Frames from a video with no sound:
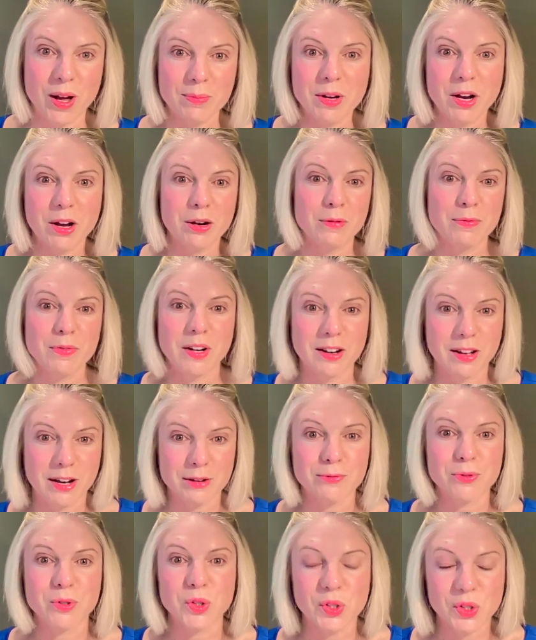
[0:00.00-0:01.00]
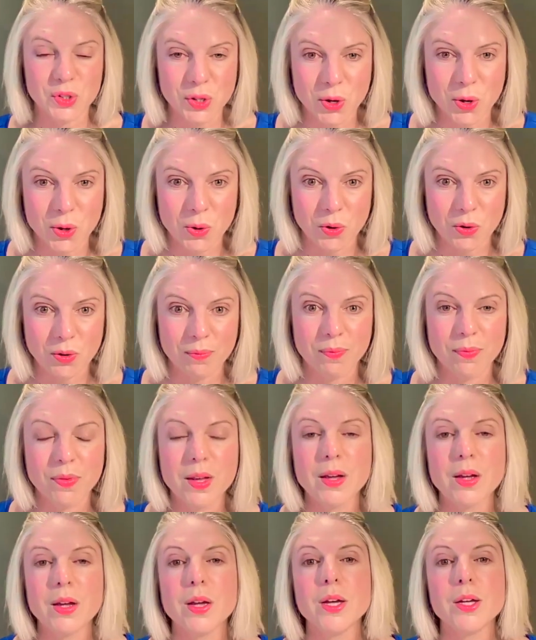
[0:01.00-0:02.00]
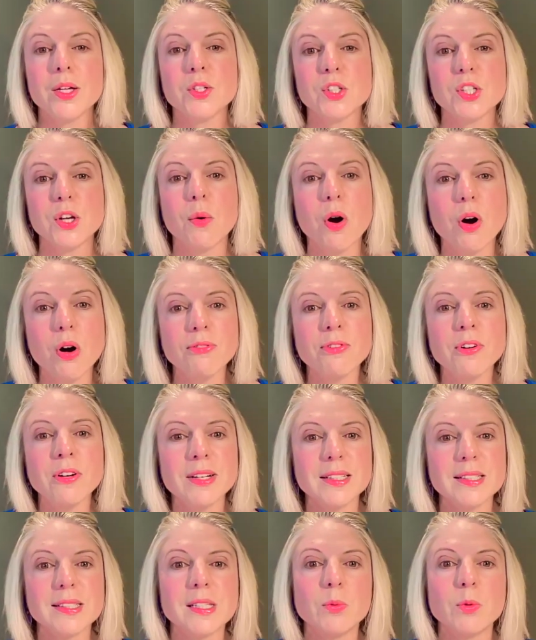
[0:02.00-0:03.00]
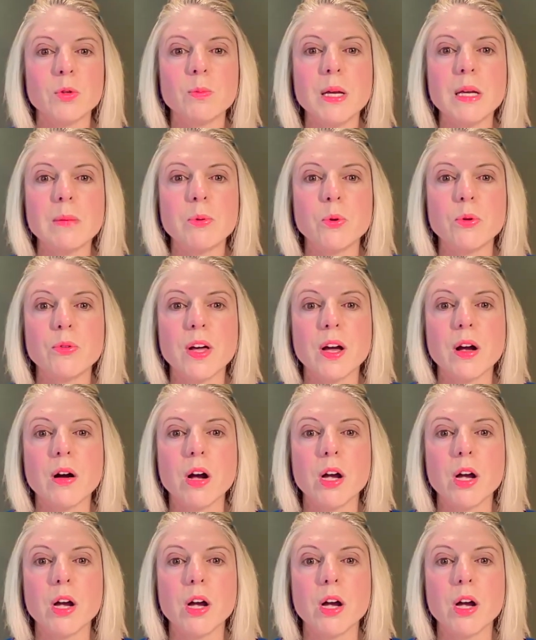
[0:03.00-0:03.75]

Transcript: I'm kind of the life and soul. So often I see with people that